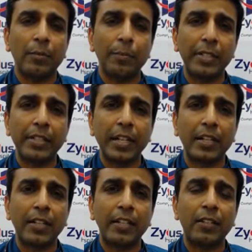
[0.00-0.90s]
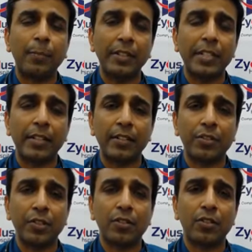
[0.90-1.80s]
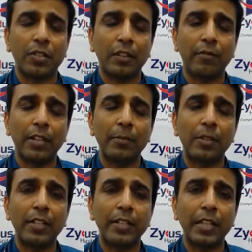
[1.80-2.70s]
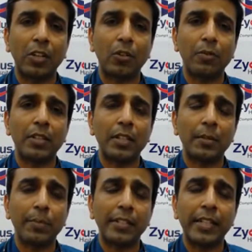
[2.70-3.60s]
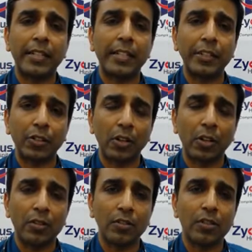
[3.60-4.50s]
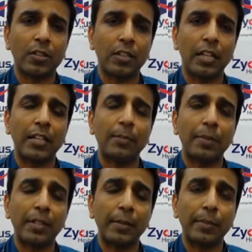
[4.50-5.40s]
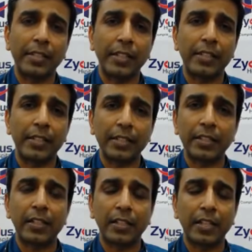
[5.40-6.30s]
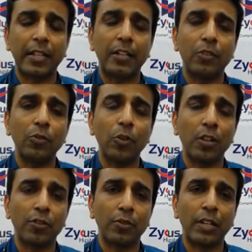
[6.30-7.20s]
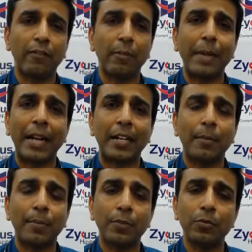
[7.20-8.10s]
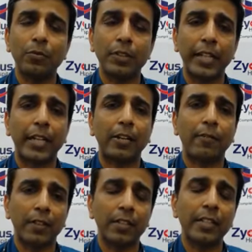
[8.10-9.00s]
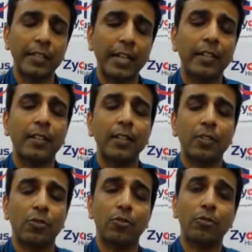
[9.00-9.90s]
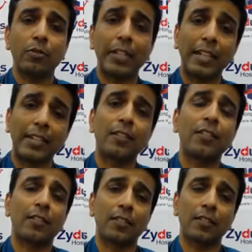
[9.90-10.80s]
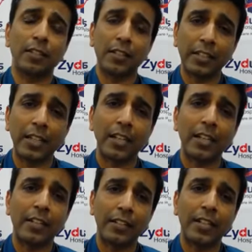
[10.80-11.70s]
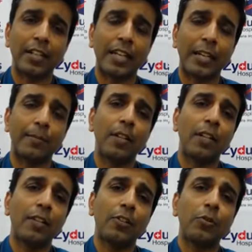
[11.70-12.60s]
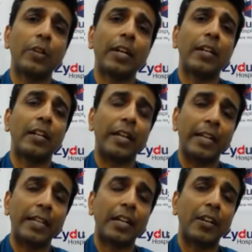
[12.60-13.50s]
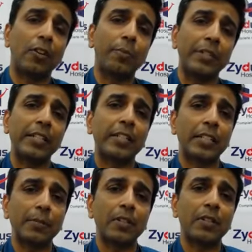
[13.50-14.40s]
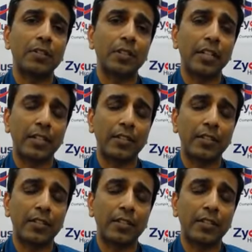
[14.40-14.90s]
pediatricians availability along with a pediatric neurologist and the pediatric critical care who also have a backup to take care further in that. So that is real help to handle any kind of pediatric emergency at